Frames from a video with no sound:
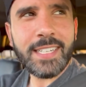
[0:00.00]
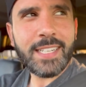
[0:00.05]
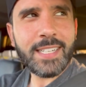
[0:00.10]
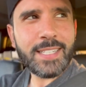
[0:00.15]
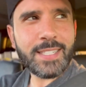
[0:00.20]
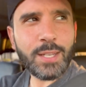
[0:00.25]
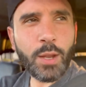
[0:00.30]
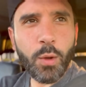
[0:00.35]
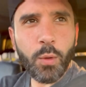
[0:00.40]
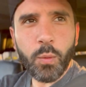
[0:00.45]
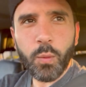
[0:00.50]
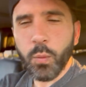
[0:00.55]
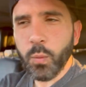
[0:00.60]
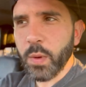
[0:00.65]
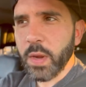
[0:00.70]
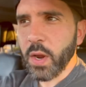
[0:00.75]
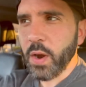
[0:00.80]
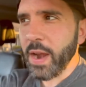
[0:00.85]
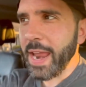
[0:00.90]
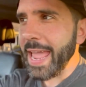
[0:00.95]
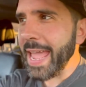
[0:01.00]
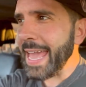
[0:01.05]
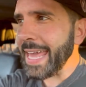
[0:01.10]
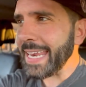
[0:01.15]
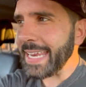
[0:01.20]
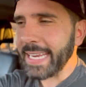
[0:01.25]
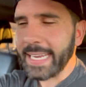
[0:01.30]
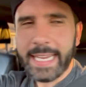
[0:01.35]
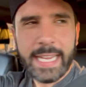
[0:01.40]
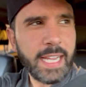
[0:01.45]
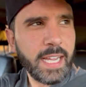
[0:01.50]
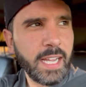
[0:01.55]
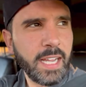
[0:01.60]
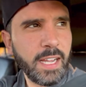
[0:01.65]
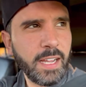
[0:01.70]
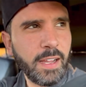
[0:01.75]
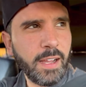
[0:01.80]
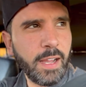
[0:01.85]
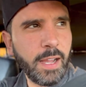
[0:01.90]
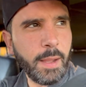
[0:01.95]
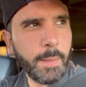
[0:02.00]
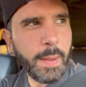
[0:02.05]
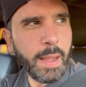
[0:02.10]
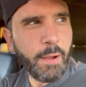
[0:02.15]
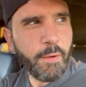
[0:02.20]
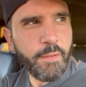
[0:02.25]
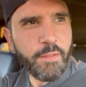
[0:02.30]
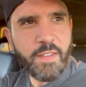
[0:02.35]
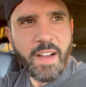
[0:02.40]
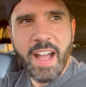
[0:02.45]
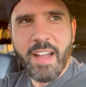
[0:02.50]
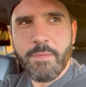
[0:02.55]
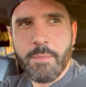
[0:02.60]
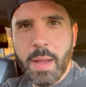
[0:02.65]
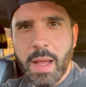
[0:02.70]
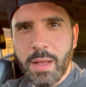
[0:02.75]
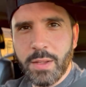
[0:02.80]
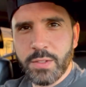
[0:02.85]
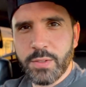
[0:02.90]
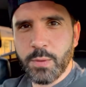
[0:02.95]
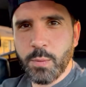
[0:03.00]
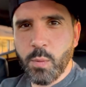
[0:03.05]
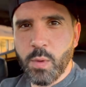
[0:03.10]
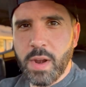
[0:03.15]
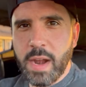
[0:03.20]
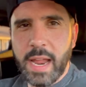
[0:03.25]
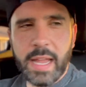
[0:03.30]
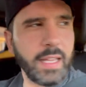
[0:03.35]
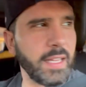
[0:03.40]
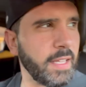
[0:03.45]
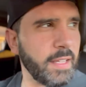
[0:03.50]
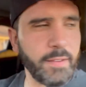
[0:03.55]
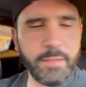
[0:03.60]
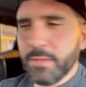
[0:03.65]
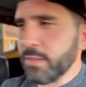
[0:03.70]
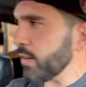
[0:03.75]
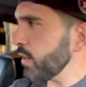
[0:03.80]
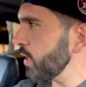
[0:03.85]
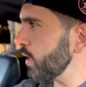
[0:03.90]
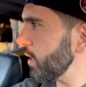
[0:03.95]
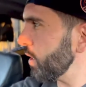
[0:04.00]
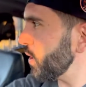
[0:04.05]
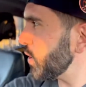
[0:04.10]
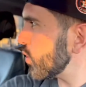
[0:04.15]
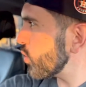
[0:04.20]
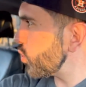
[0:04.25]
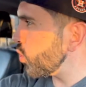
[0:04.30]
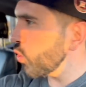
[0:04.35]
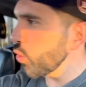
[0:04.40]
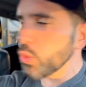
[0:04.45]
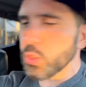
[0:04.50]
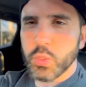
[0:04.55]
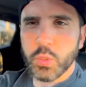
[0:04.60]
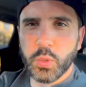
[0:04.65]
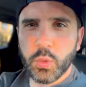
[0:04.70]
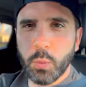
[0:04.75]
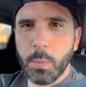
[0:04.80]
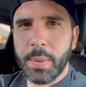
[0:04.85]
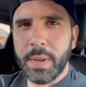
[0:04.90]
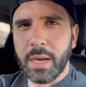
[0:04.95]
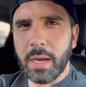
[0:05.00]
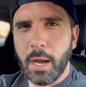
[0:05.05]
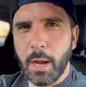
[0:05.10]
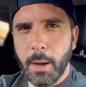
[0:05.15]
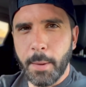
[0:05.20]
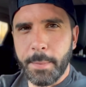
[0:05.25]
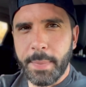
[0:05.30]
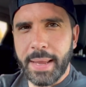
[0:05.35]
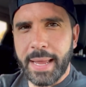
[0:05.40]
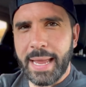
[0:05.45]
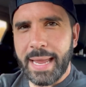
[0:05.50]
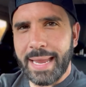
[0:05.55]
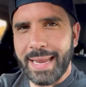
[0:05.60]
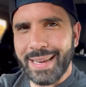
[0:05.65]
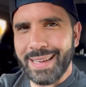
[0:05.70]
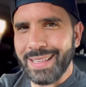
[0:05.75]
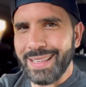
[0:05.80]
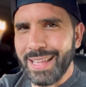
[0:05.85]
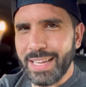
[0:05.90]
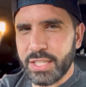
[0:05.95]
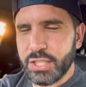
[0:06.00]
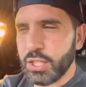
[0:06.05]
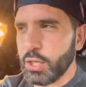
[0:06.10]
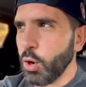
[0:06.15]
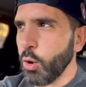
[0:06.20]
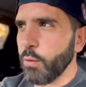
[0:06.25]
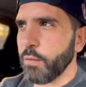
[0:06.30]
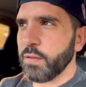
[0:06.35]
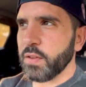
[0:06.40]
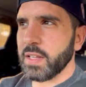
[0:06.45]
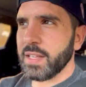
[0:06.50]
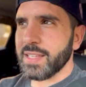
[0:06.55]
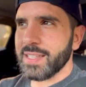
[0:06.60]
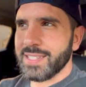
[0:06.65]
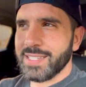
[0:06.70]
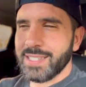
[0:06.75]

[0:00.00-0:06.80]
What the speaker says: So we are heading about 5 miles from where I live to pick up a collection. Hopefully this